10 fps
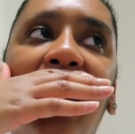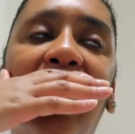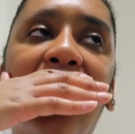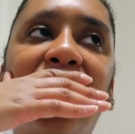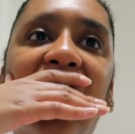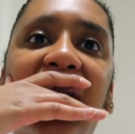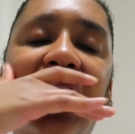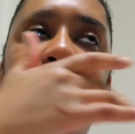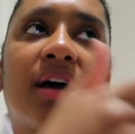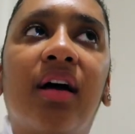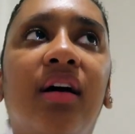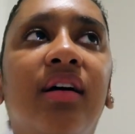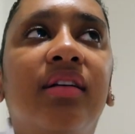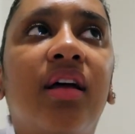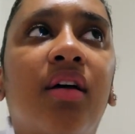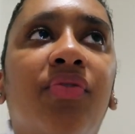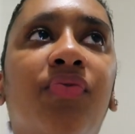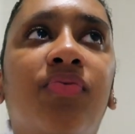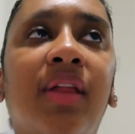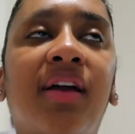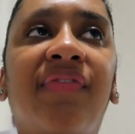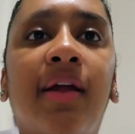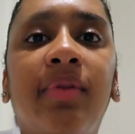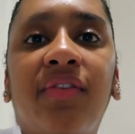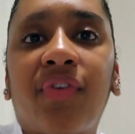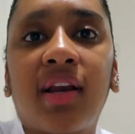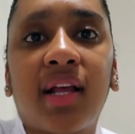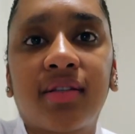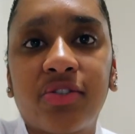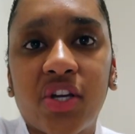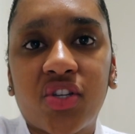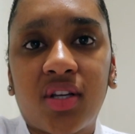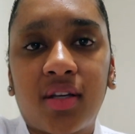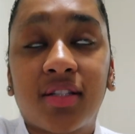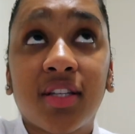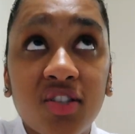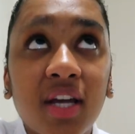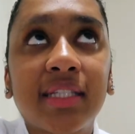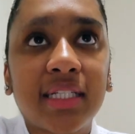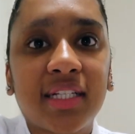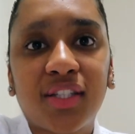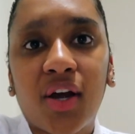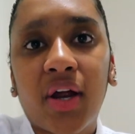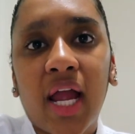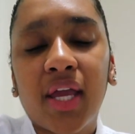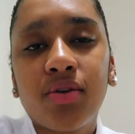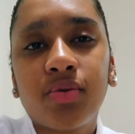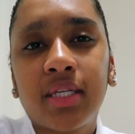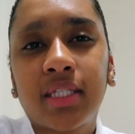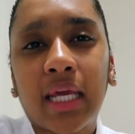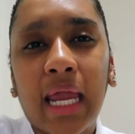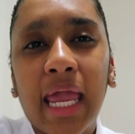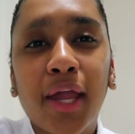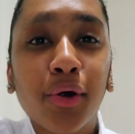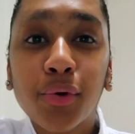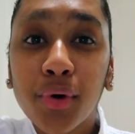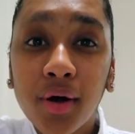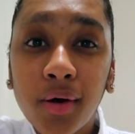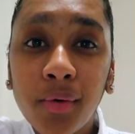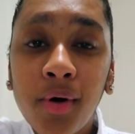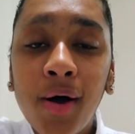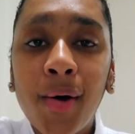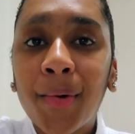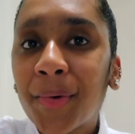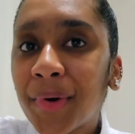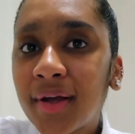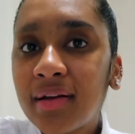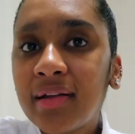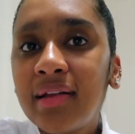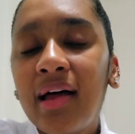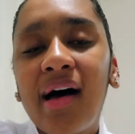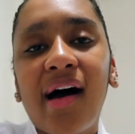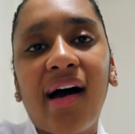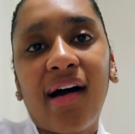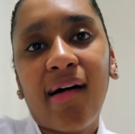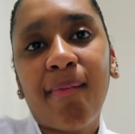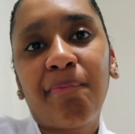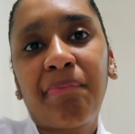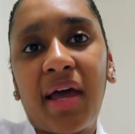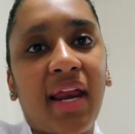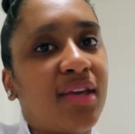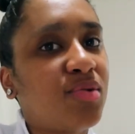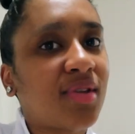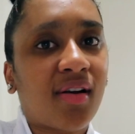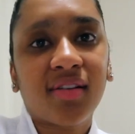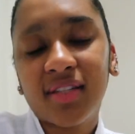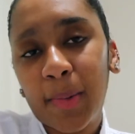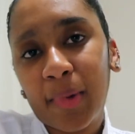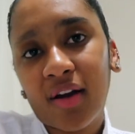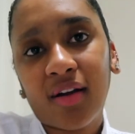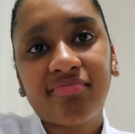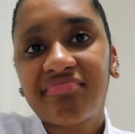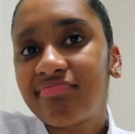And like a family friend had suggested, sorry, I use this like hair grow oil, and I use that all summer.